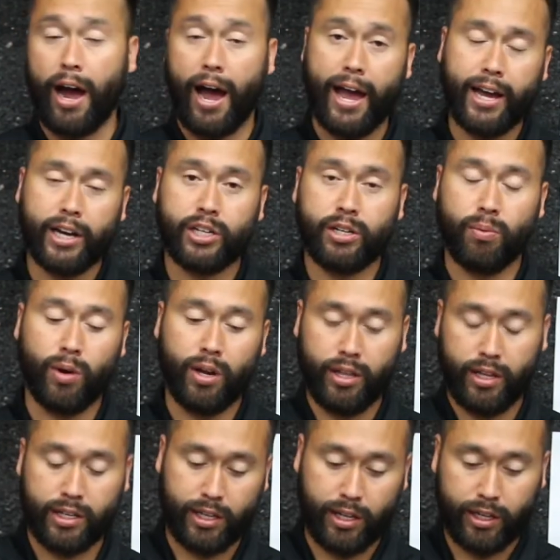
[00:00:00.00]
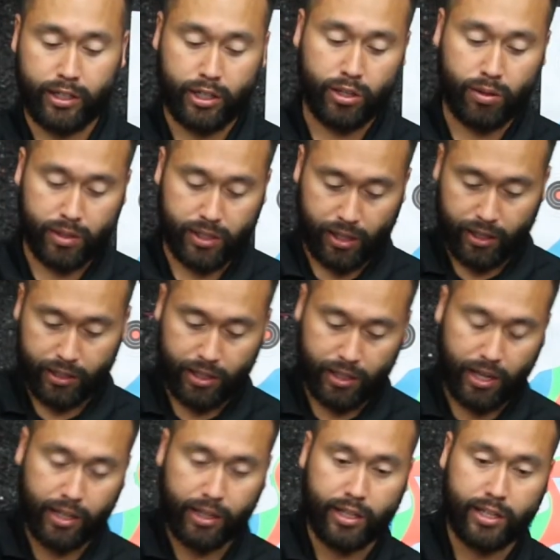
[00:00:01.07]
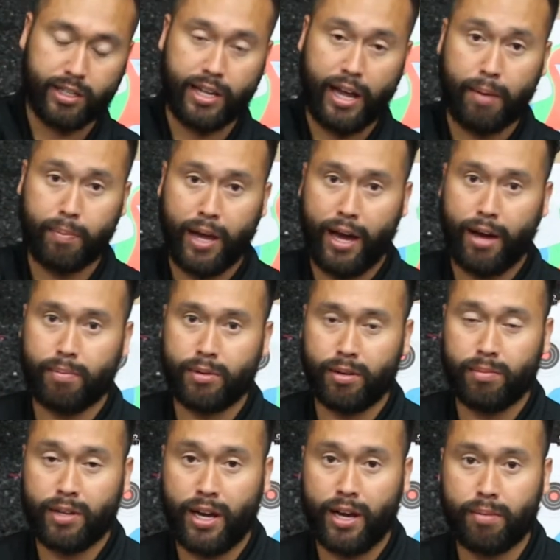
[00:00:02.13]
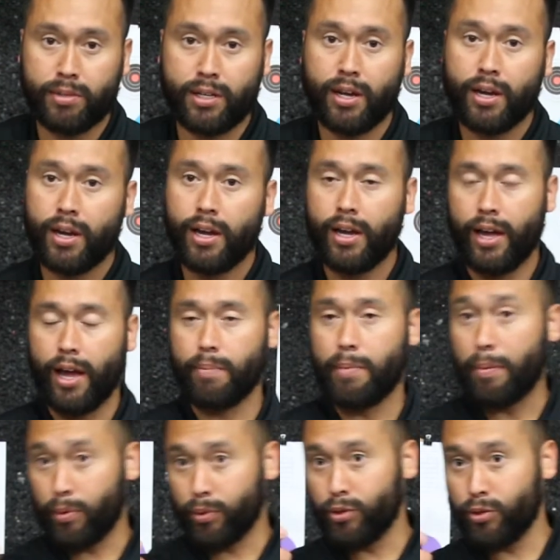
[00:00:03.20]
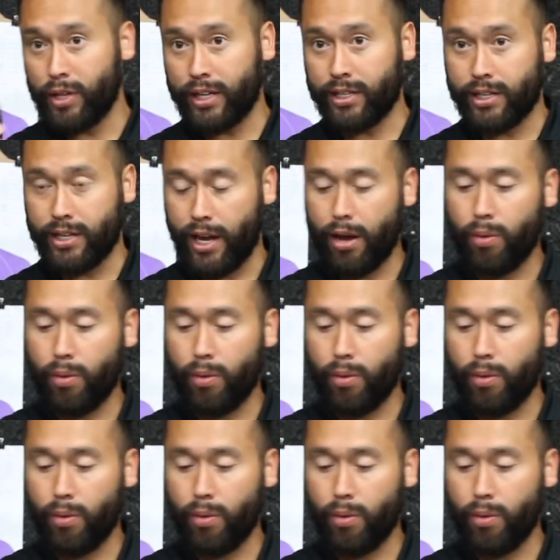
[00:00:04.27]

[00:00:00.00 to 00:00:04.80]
One of the things I like to do is I like to take these snap caps sometimes, and maybe we'll do that today.